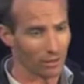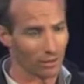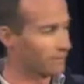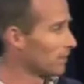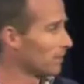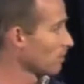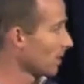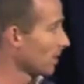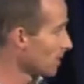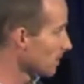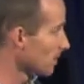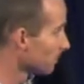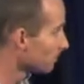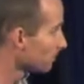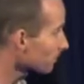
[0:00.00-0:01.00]
or any of these
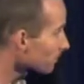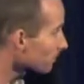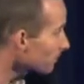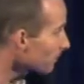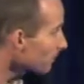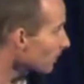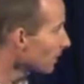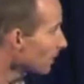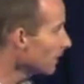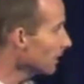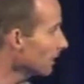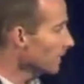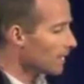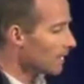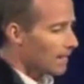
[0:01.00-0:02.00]
places.
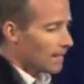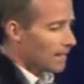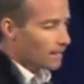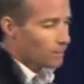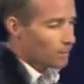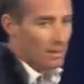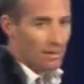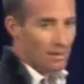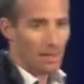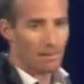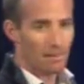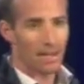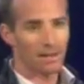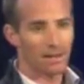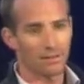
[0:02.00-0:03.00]
The way
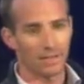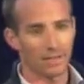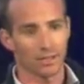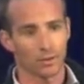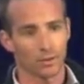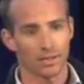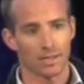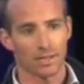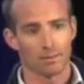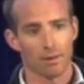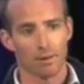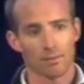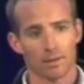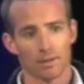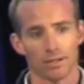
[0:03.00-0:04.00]
that manifests to us at the
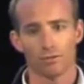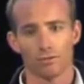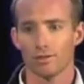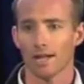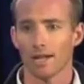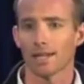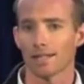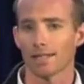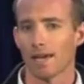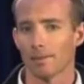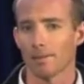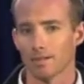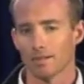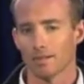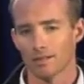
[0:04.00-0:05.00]
moment is through data
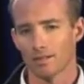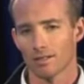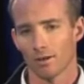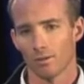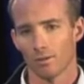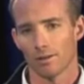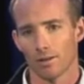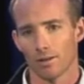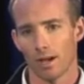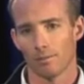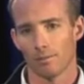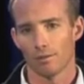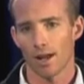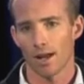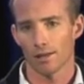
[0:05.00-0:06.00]
caps. So
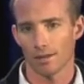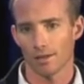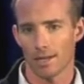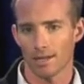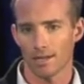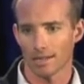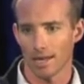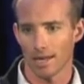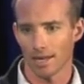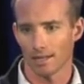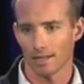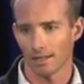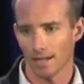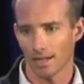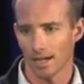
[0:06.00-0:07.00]
rather than
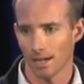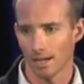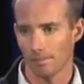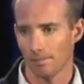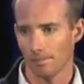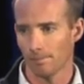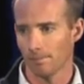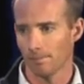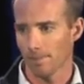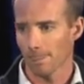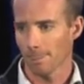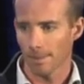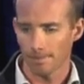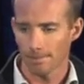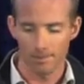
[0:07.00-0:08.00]
saying,
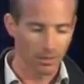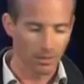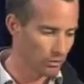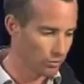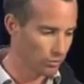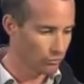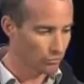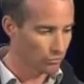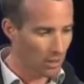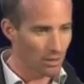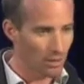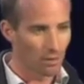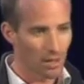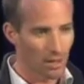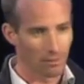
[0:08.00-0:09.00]

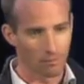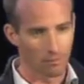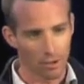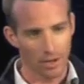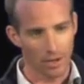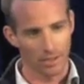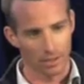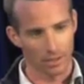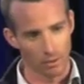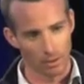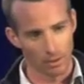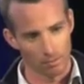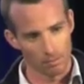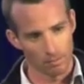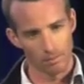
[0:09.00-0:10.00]
rather than pricing you
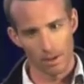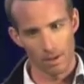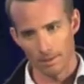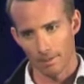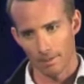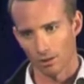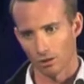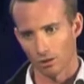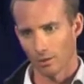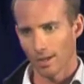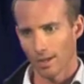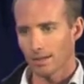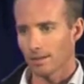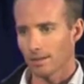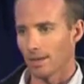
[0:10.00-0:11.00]
on as much as you
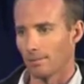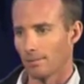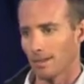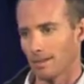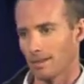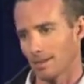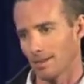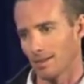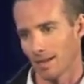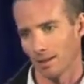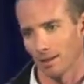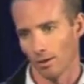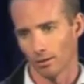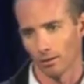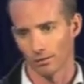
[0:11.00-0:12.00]
eat, they basically
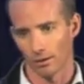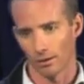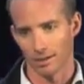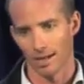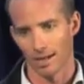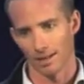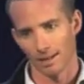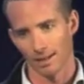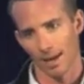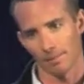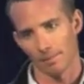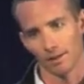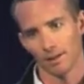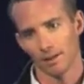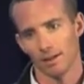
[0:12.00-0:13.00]
say, well, you've got a data
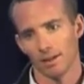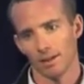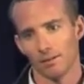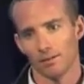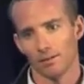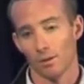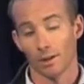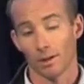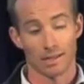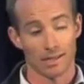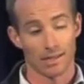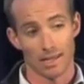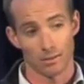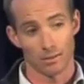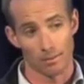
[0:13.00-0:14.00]
cap. No one
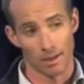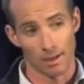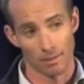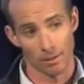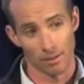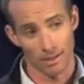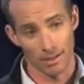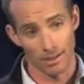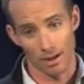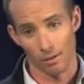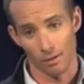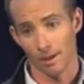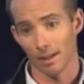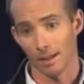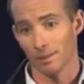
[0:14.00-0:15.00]
understands what megabytes are
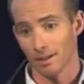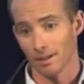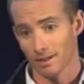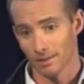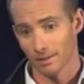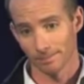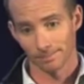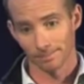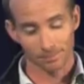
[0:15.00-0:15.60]
or megabits.